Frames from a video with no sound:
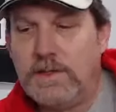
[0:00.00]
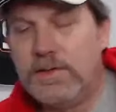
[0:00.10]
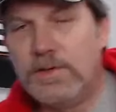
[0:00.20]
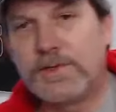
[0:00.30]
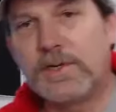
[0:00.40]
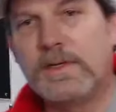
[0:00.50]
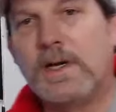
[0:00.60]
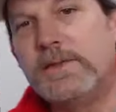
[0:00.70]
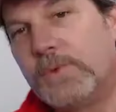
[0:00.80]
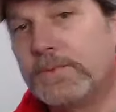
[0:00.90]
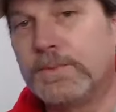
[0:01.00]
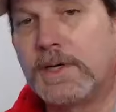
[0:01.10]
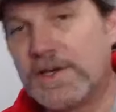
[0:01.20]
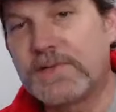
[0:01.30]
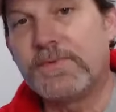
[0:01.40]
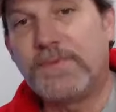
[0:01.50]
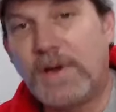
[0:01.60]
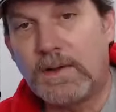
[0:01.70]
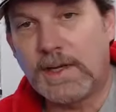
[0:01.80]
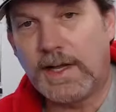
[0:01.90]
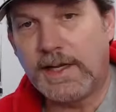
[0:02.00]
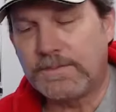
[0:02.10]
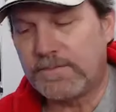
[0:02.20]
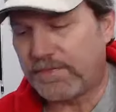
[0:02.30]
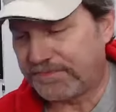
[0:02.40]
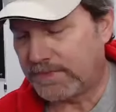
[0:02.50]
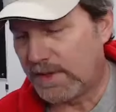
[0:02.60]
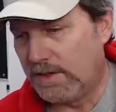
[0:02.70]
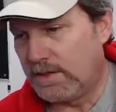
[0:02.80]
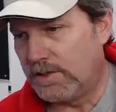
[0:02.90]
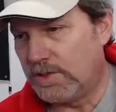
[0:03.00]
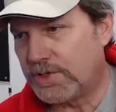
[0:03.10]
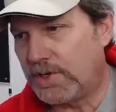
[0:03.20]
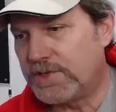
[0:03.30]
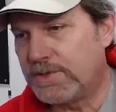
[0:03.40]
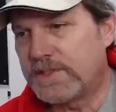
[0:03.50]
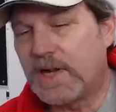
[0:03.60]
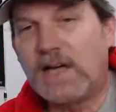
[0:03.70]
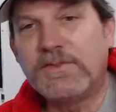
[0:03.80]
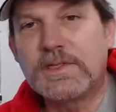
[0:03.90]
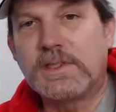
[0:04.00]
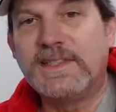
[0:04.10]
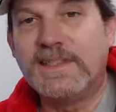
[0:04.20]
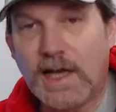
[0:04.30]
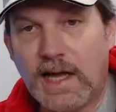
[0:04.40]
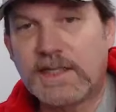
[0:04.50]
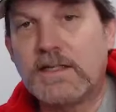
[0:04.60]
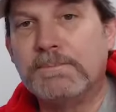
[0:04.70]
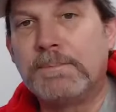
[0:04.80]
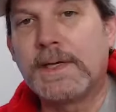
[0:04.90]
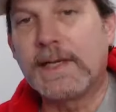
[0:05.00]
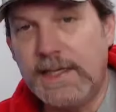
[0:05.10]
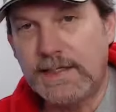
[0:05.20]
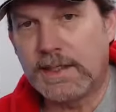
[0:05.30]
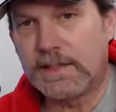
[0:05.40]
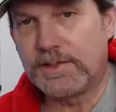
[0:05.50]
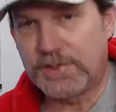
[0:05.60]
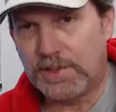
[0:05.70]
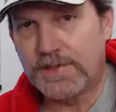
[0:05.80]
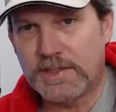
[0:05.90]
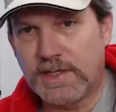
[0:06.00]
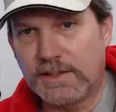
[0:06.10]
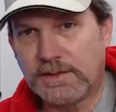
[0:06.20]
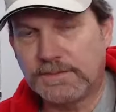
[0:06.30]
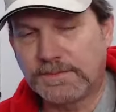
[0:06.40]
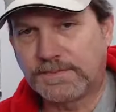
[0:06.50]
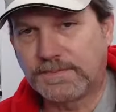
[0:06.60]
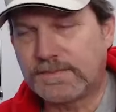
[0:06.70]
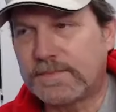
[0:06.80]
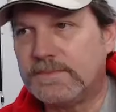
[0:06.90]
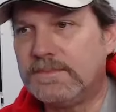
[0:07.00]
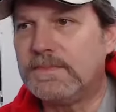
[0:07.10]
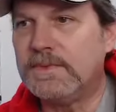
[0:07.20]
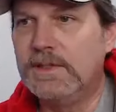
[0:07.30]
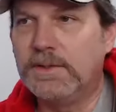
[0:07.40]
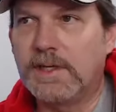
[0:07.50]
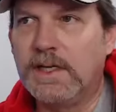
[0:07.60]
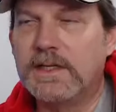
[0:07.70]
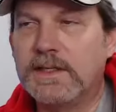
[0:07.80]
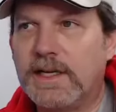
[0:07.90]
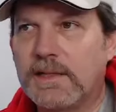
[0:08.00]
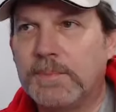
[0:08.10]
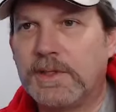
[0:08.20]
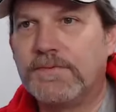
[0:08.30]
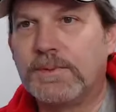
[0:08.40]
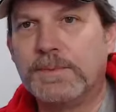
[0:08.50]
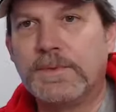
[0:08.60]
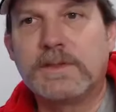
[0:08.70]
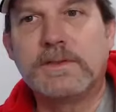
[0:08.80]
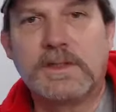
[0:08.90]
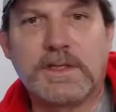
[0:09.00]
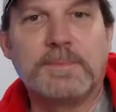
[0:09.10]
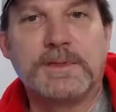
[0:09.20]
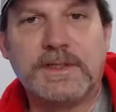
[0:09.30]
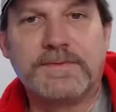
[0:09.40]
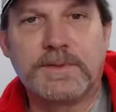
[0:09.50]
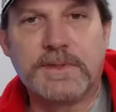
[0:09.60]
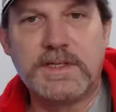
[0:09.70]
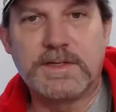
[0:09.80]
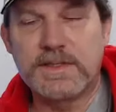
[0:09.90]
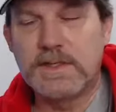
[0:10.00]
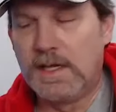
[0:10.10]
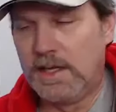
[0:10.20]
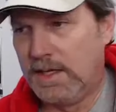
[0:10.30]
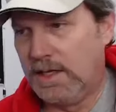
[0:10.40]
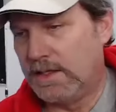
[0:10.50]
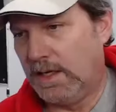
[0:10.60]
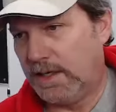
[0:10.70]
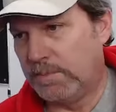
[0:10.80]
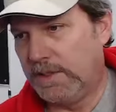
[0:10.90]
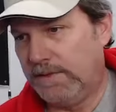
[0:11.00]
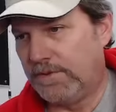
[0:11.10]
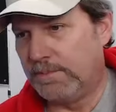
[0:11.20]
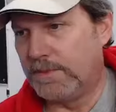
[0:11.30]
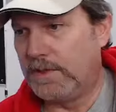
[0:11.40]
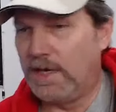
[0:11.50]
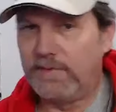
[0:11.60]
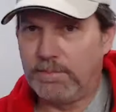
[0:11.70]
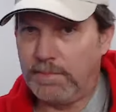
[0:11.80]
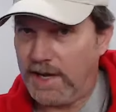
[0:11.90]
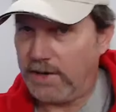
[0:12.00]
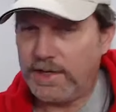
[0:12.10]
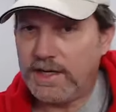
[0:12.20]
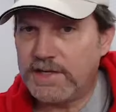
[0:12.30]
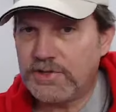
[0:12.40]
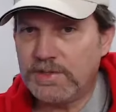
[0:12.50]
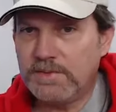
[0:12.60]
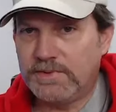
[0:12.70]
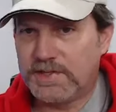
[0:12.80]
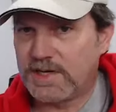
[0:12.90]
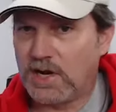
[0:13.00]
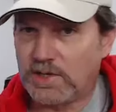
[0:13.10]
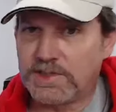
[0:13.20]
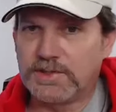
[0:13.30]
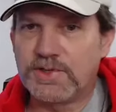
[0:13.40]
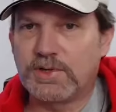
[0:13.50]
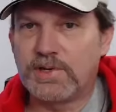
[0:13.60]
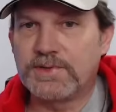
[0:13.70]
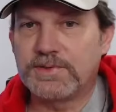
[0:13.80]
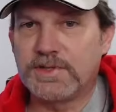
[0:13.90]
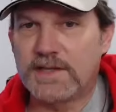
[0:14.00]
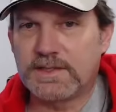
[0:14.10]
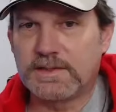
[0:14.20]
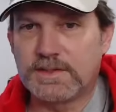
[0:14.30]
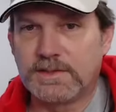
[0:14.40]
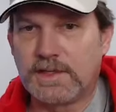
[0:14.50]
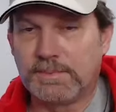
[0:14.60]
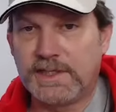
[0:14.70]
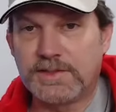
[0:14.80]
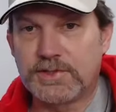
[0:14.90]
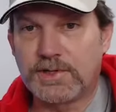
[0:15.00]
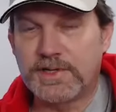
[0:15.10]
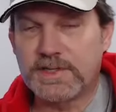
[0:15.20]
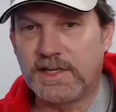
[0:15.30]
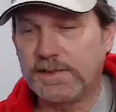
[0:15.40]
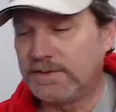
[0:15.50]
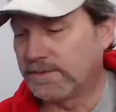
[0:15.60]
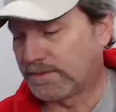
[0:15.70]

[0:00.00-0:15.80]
Because of the fault light, your charger is obviously not completing the charge cycle. Okay, now that could be from a couple of different reasons. That could be from you have a battery issue that's causing the charger not to complete the charge cycle,